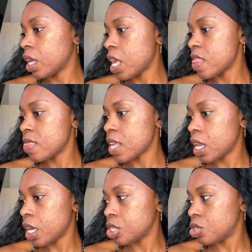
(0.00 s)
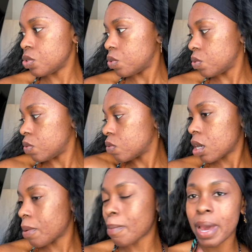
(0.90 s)
and then I do
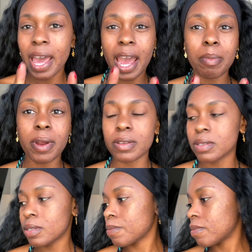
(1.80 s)
my eyebrows.